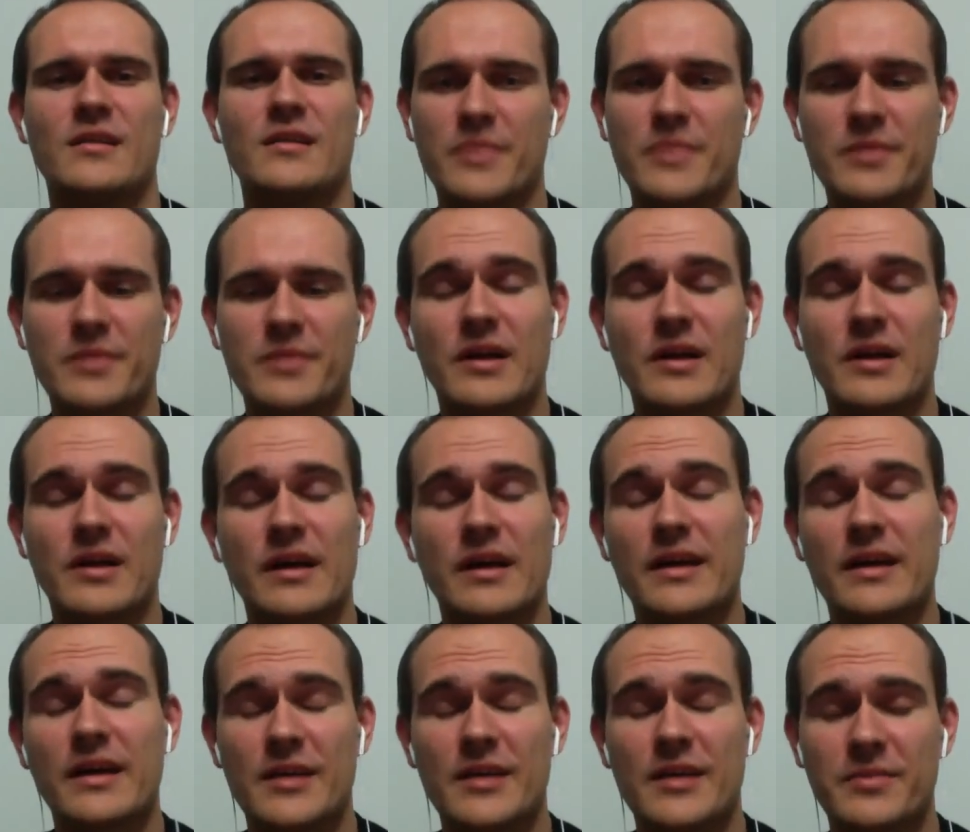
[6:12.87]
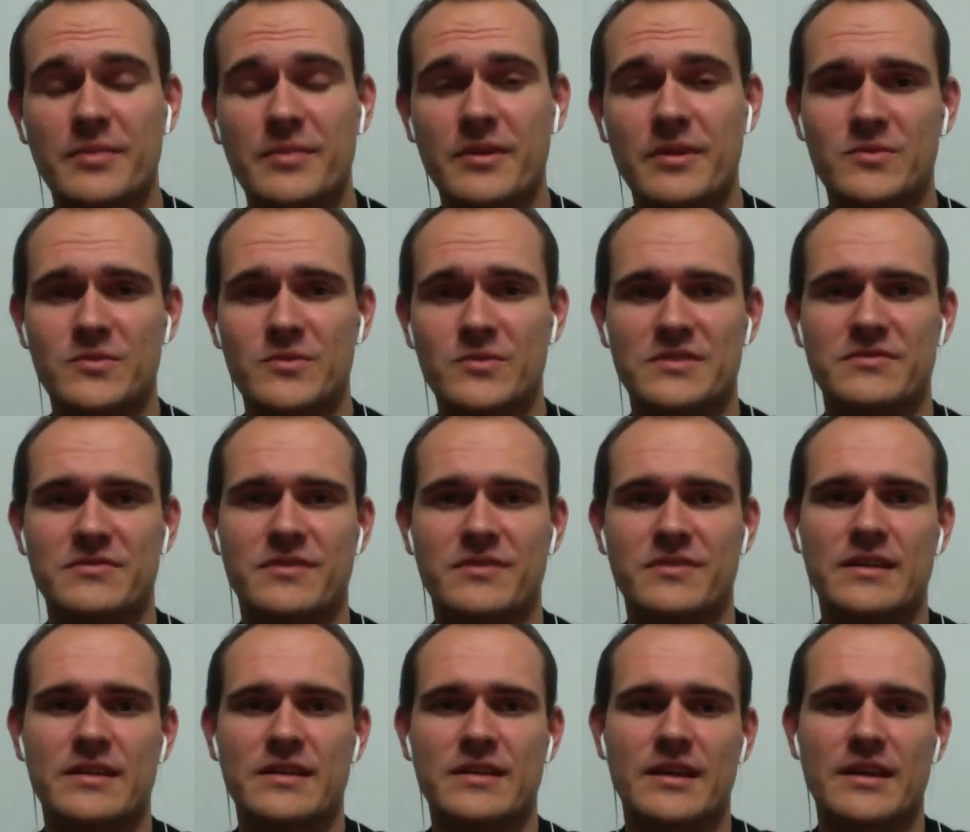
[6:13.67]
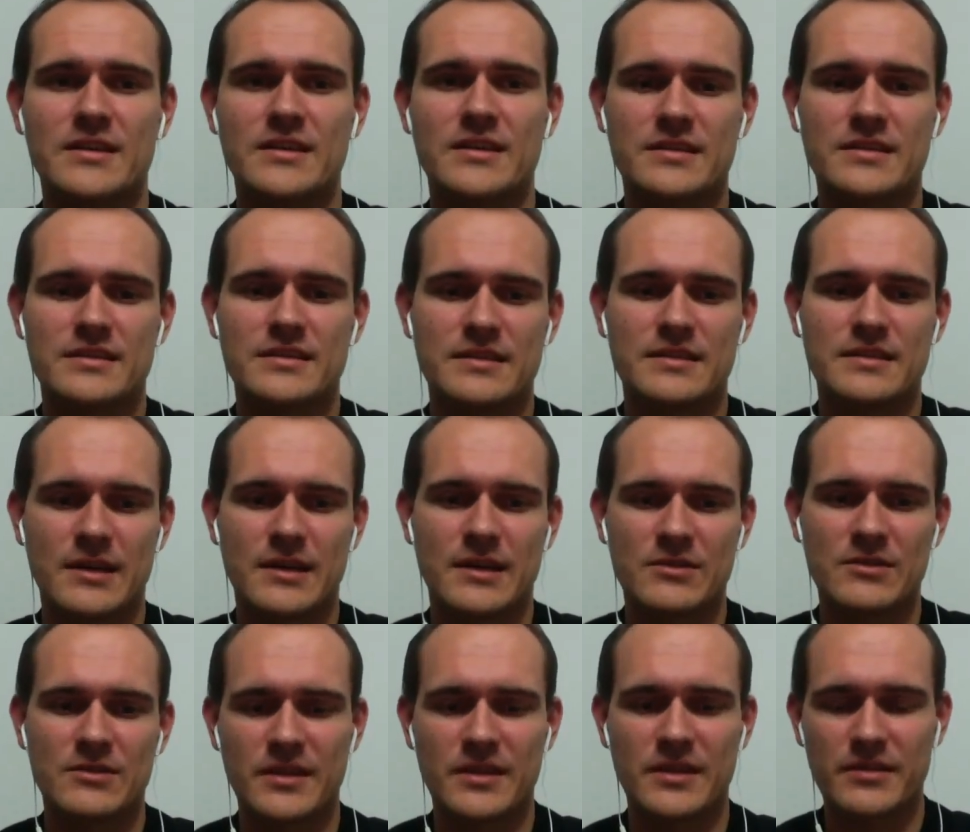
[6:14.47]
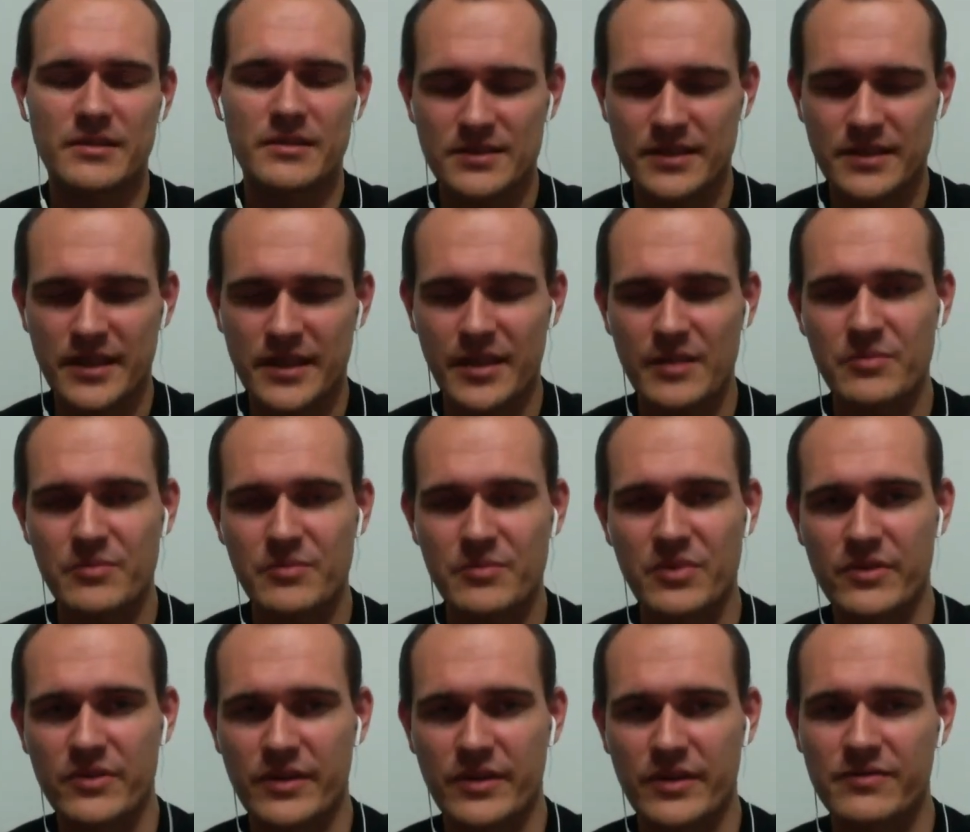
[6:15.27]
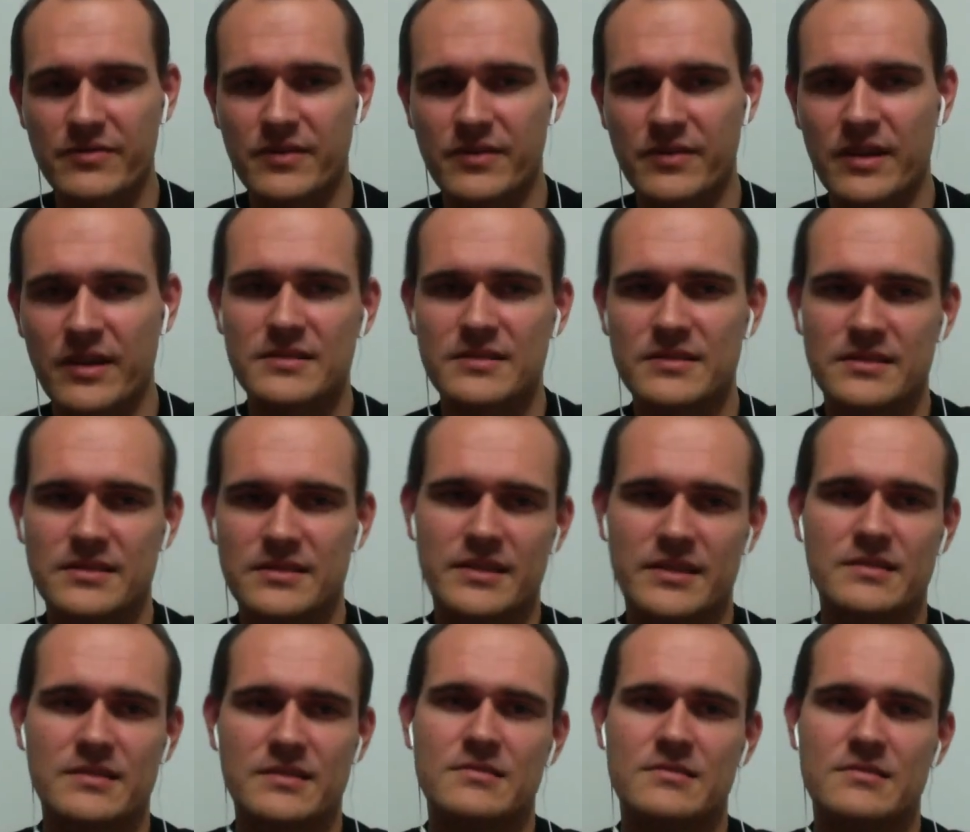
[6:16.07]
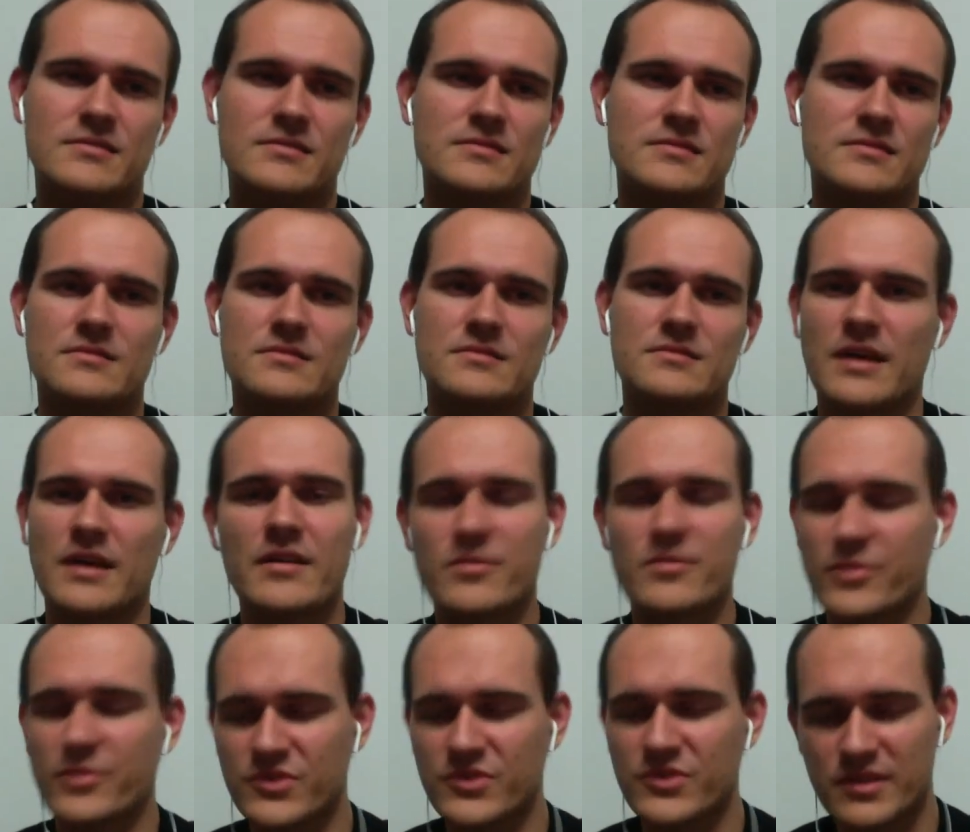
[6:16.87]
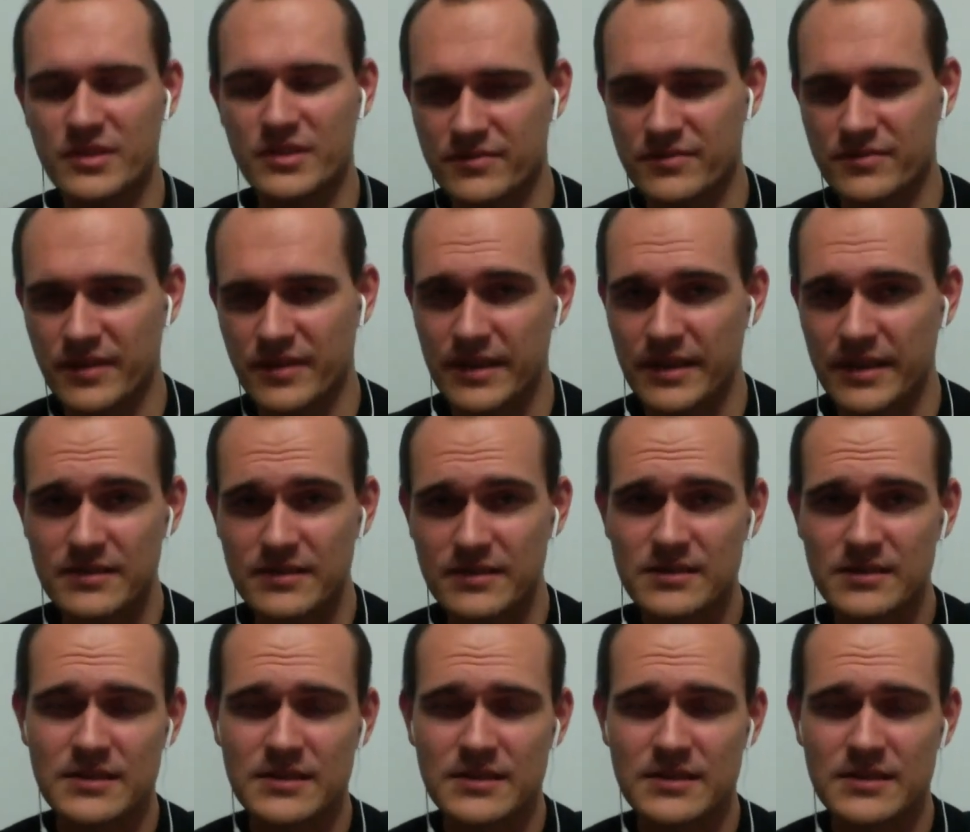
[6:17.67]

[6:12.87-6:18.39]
unhappy with the fact that now it's scanning MP3 files and then other musical files,